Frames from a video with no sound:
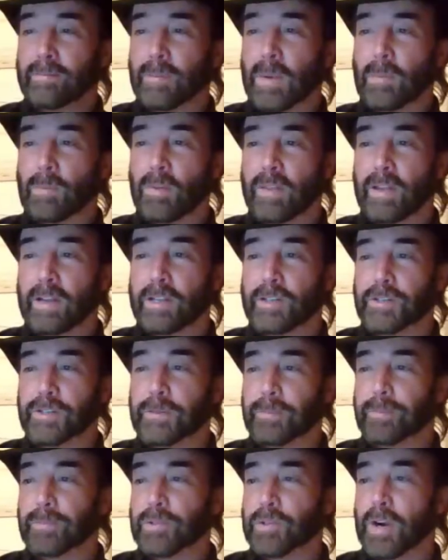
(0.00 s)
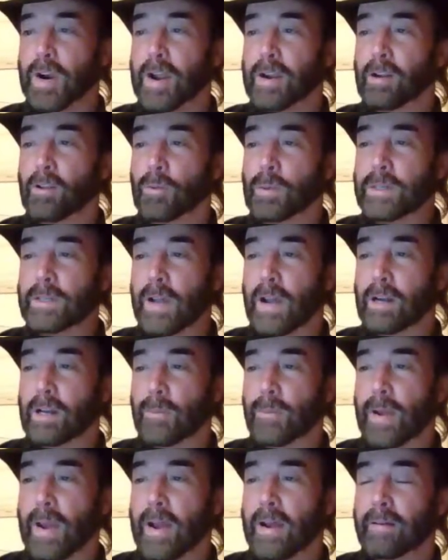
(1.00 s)
Remember this triangle that we
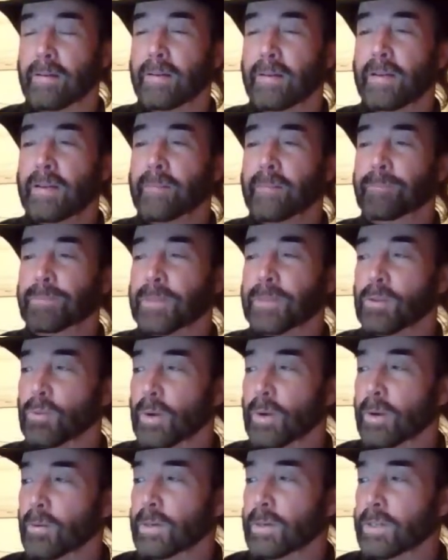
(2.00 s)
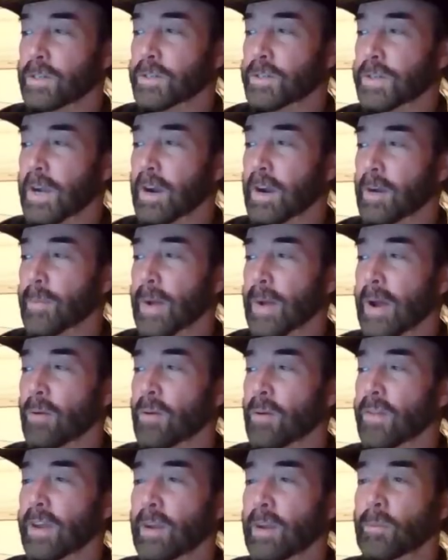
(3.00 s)
talked about? What did we just talk
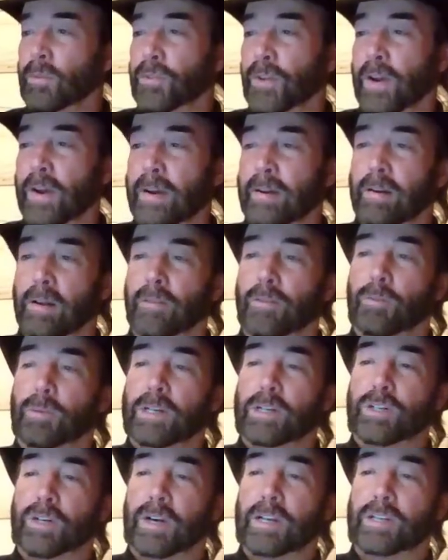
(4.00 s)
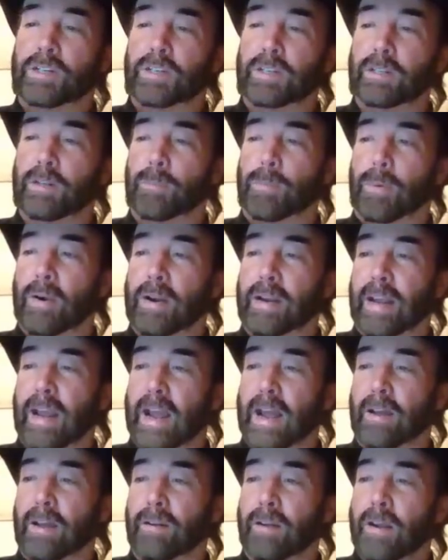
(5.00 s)
about with Amazon on the retracing the
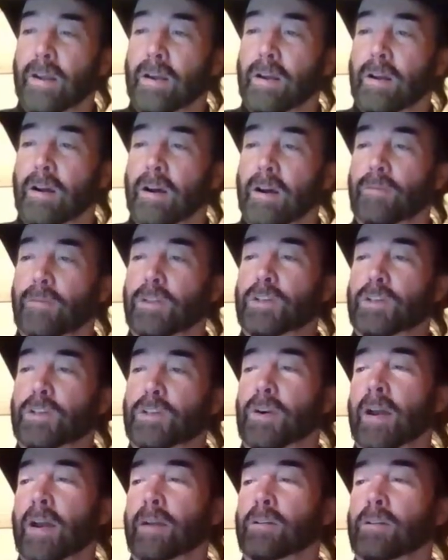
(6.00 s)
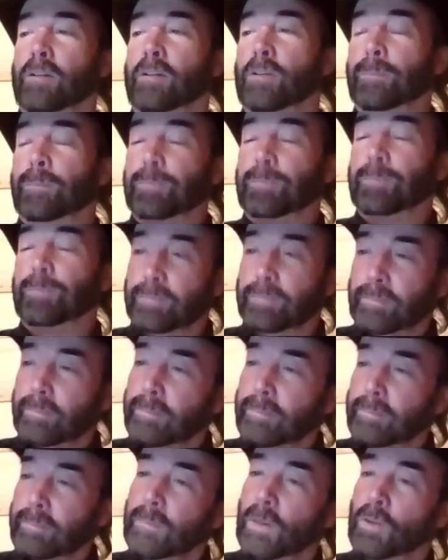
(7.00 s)
breakout of the triangle?
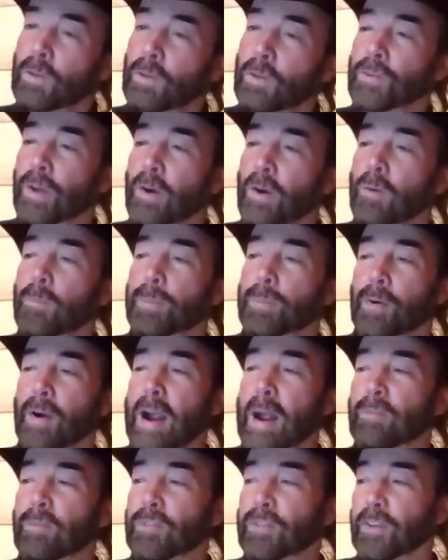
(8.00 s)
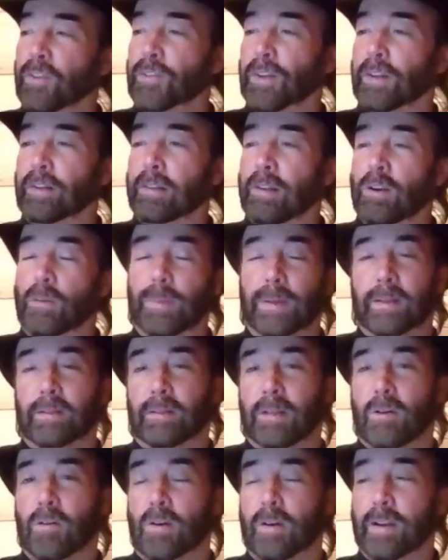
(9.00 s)
So perhaps just a little
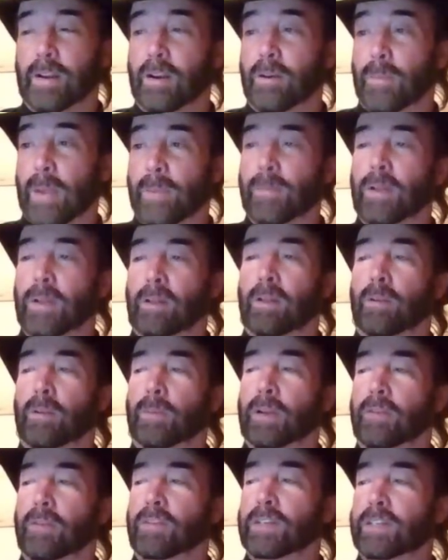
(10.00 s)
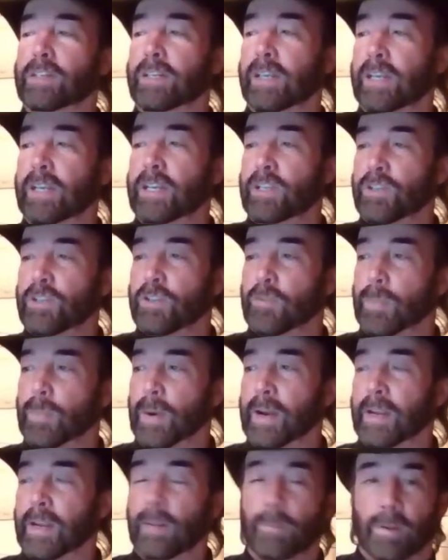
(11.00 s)
bit lower here, maybe a little bit of a tease of
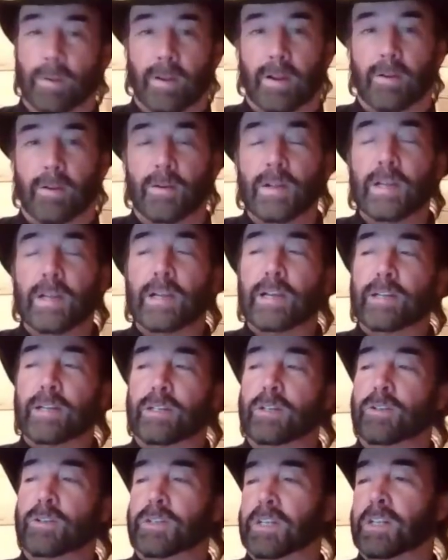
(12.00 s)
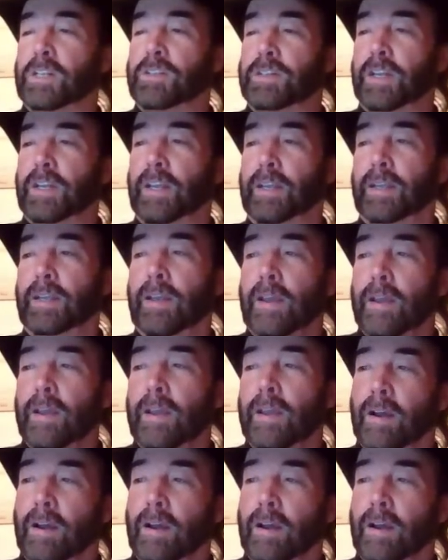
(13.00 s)
breaking below 260